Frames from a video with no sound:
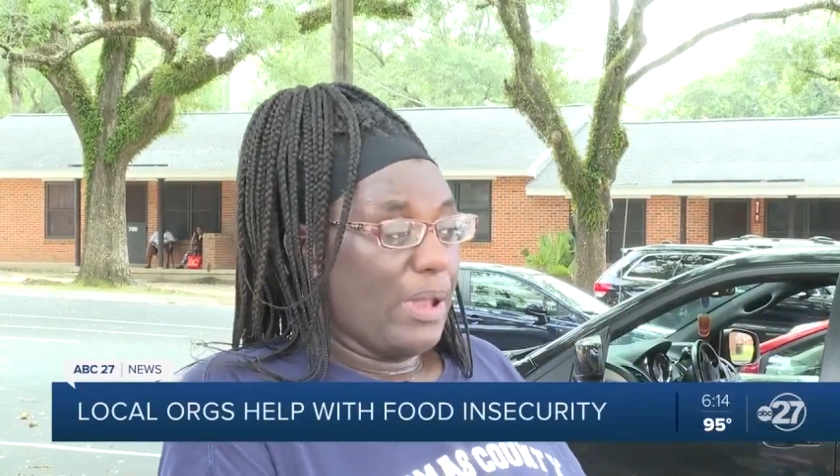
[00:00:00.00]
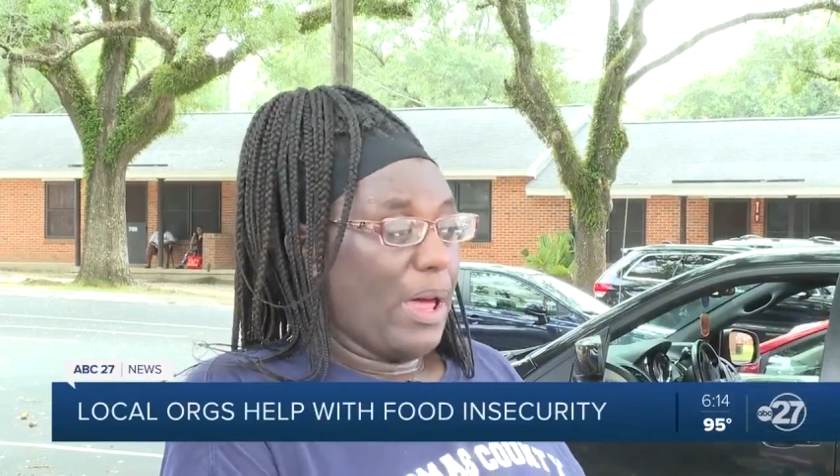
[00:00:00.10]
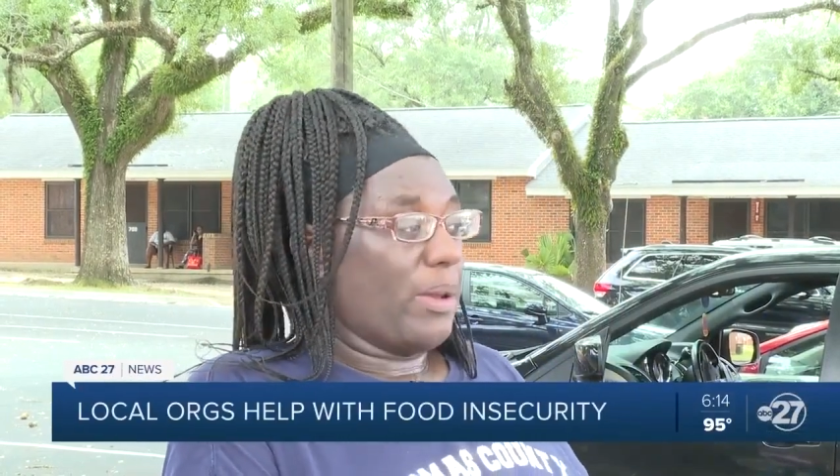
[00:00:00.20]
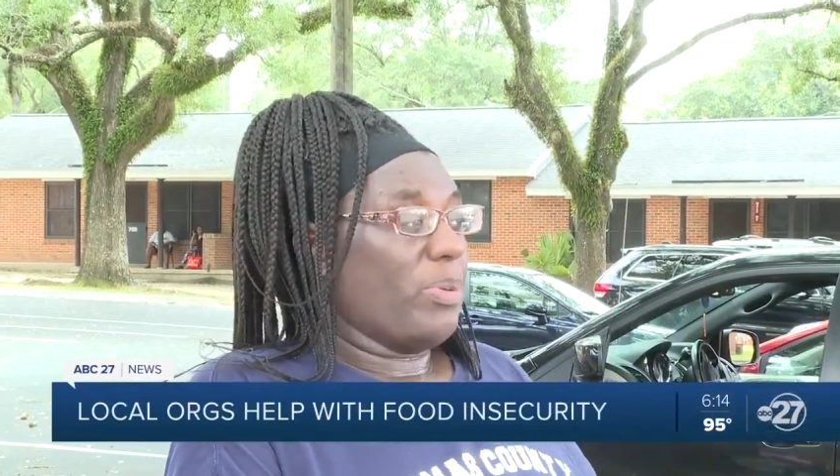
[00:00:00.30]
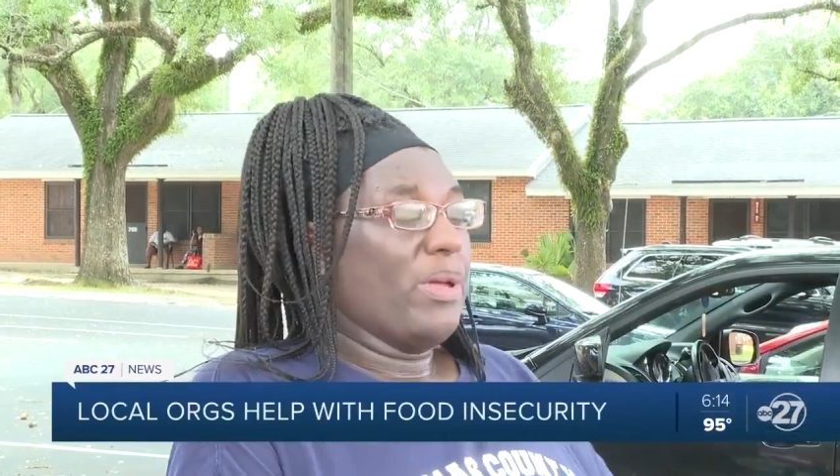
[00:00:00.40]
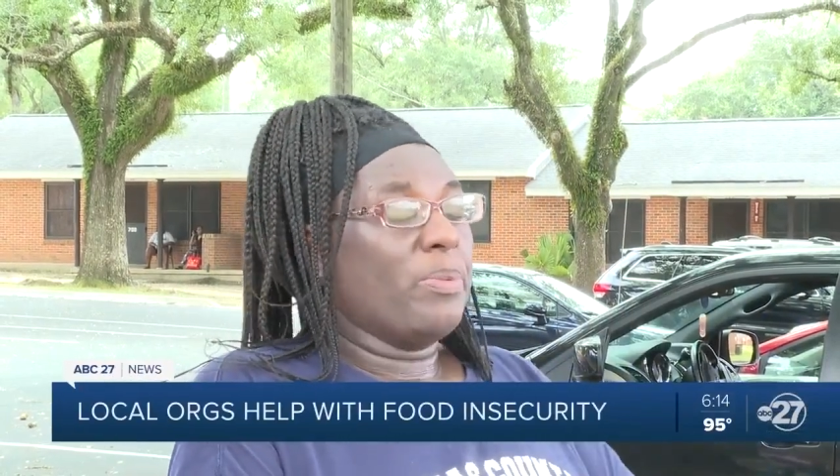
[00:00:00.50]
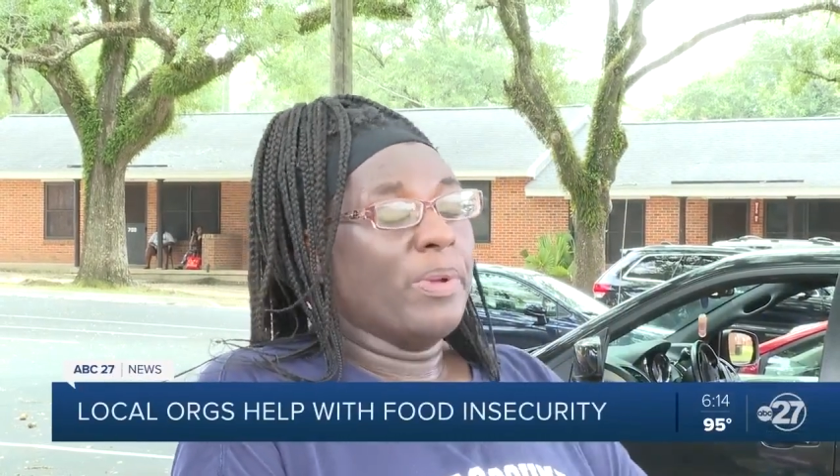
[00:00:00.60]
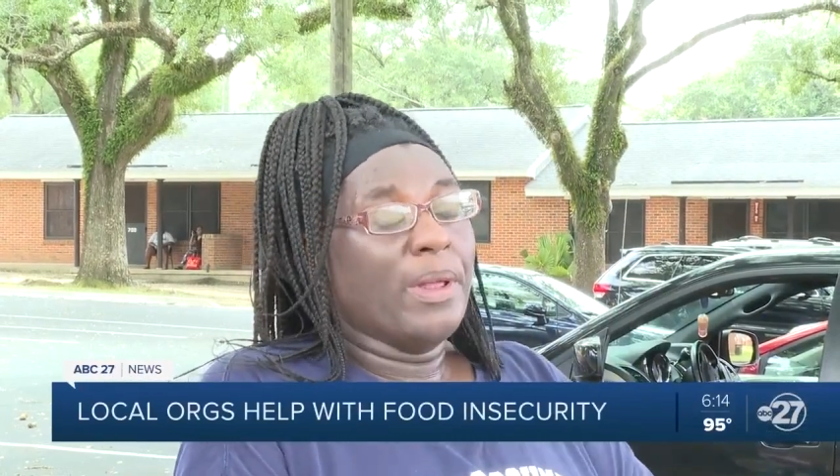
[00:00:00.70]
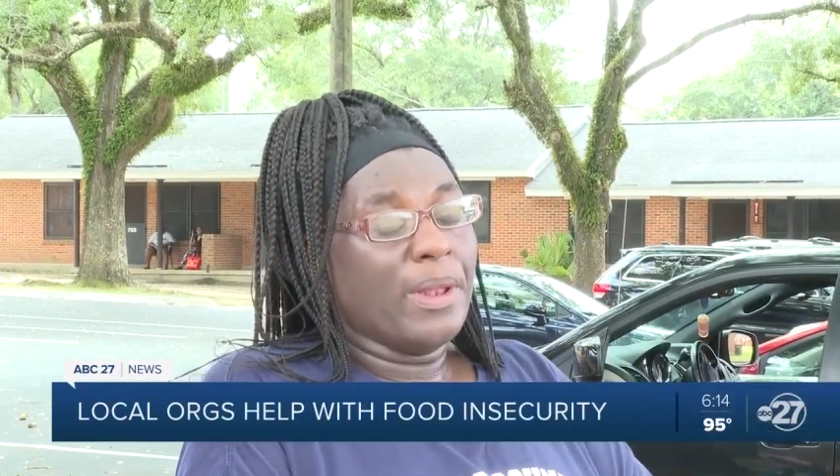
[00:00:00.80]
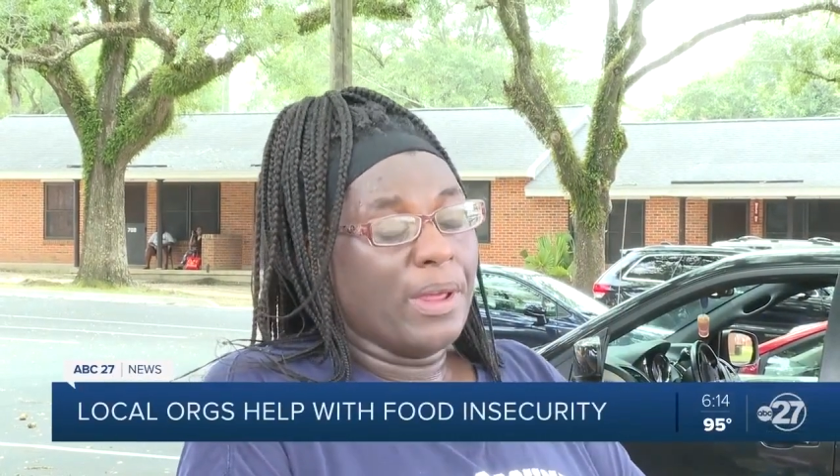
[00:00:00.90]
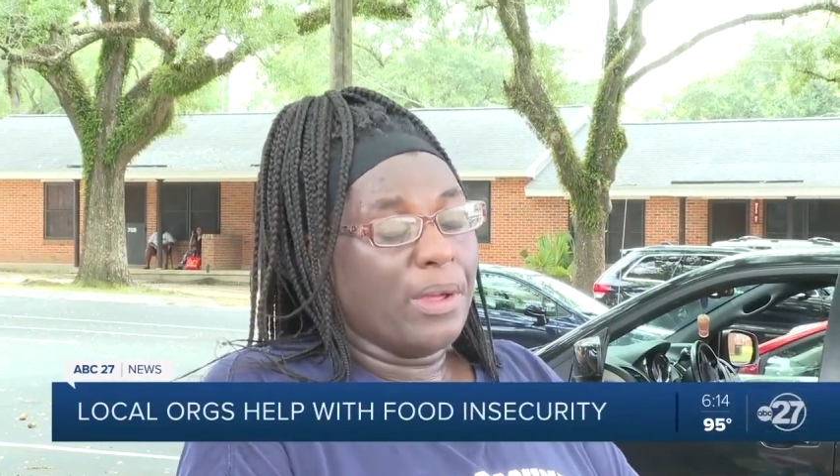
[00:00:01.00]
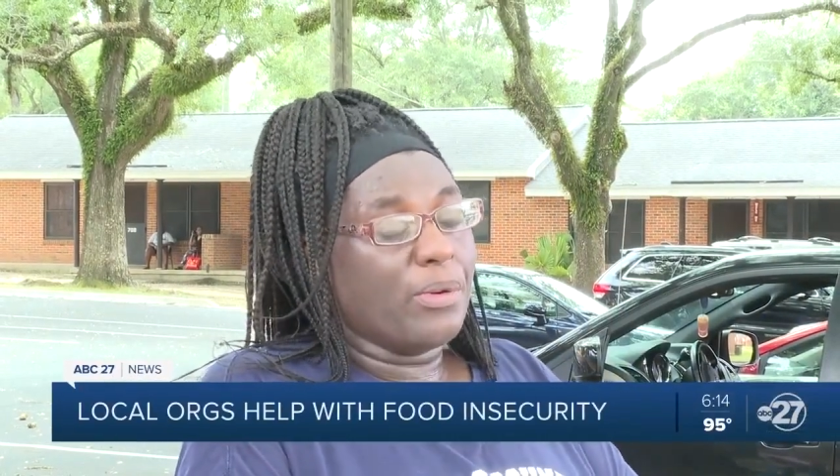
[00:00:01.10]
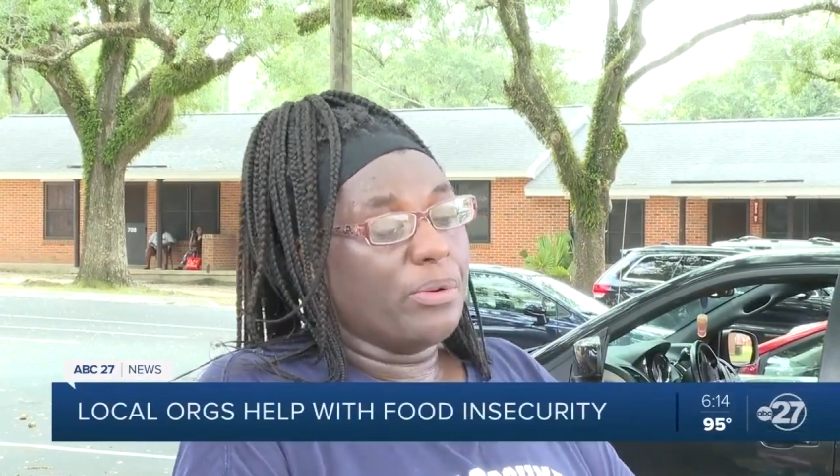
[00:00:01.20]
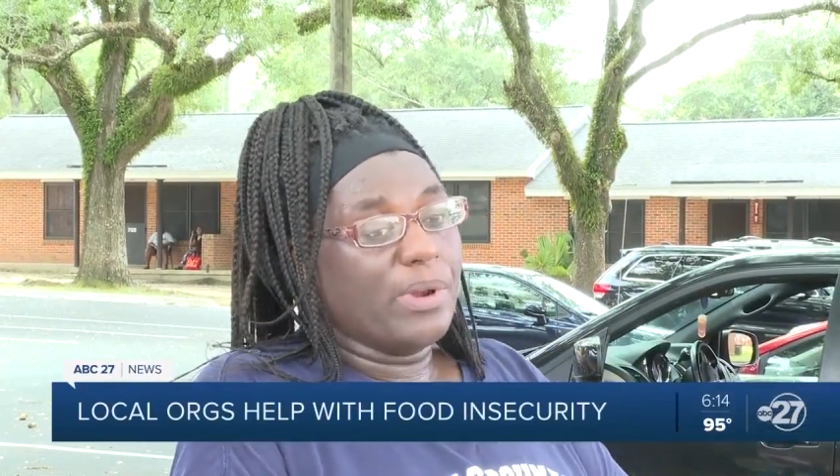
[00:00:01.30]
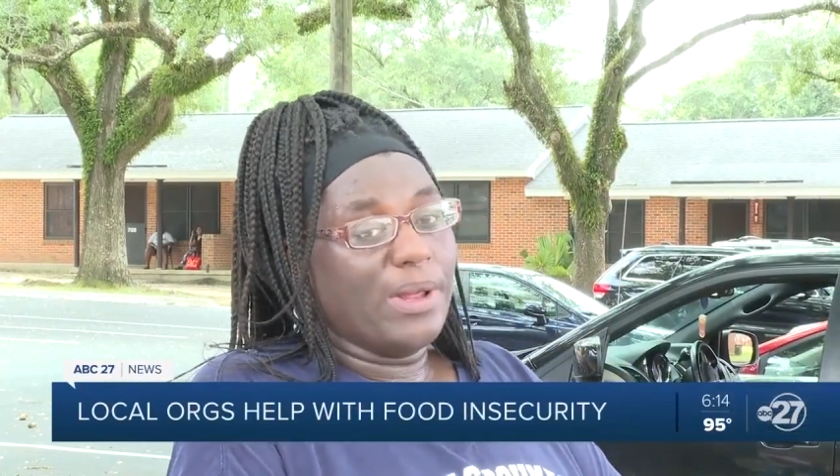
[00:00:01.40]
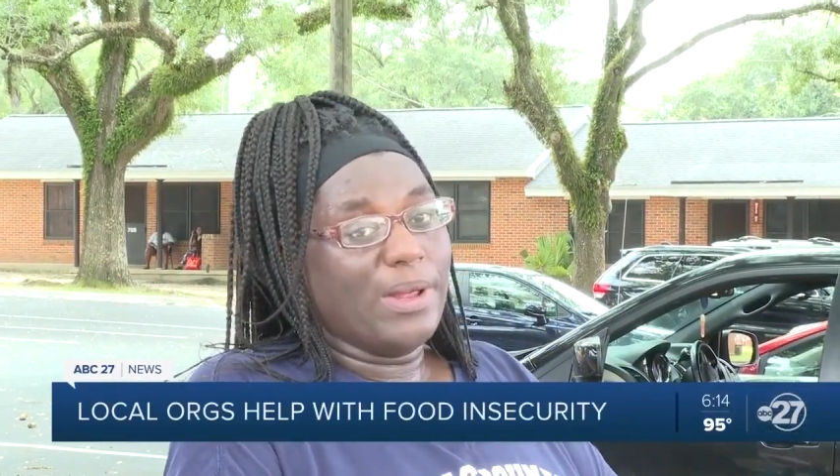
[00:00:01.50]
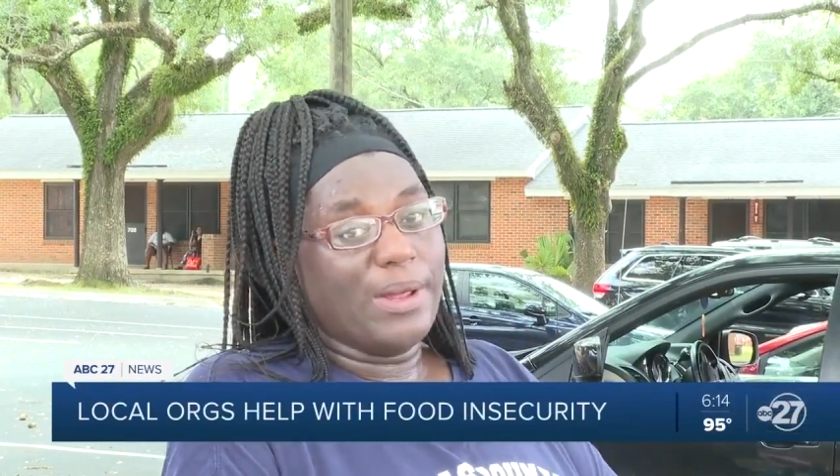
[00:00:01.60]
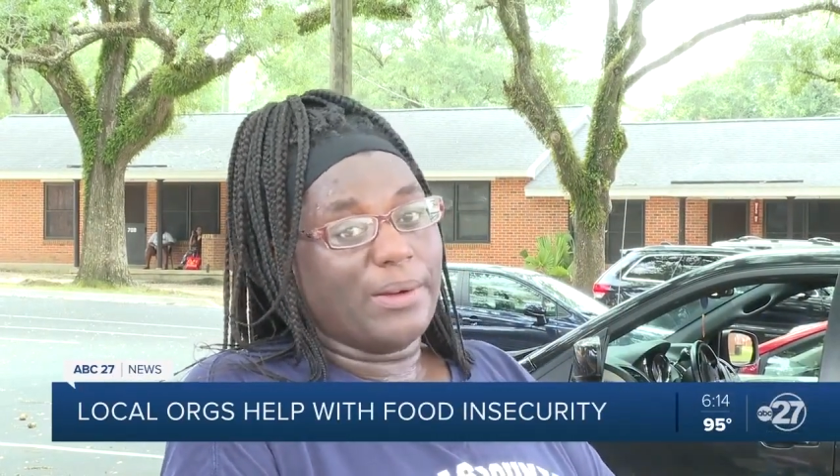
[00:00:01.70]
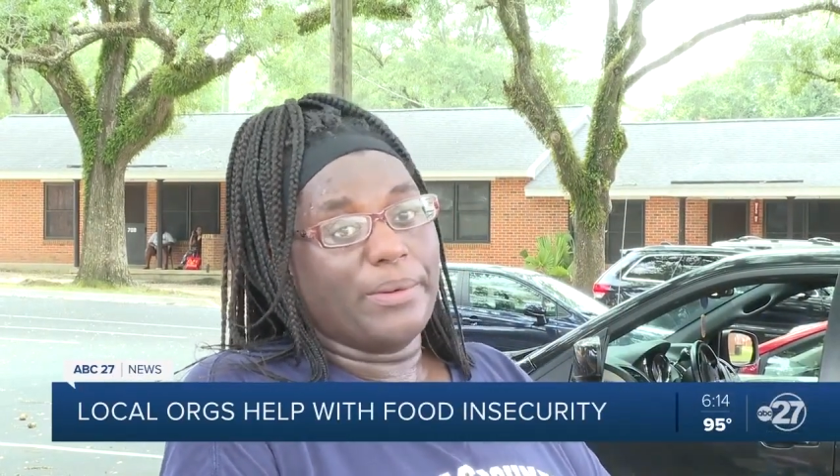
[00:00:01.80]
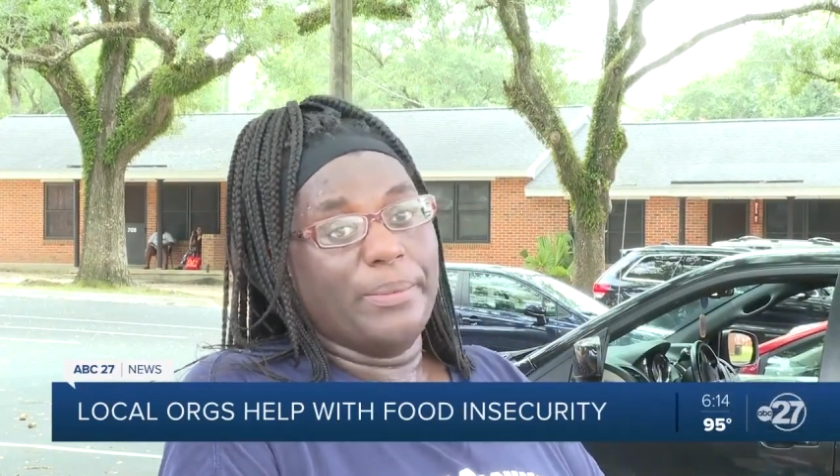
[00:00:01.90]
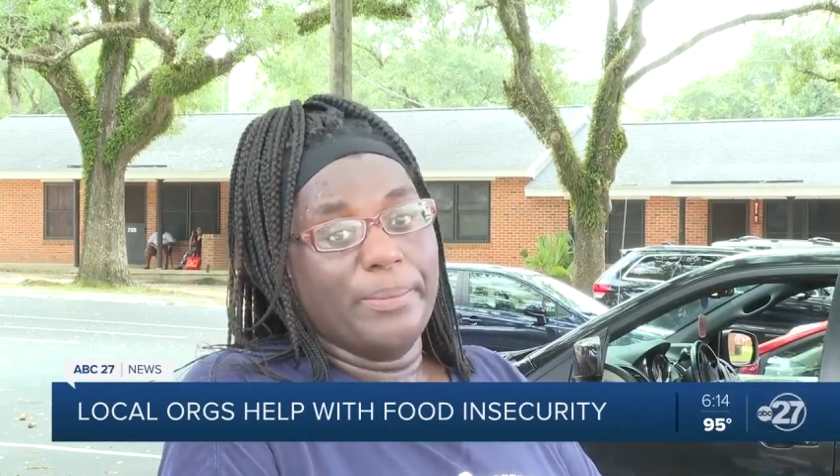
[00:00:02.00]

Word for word: lot of people in need who need help.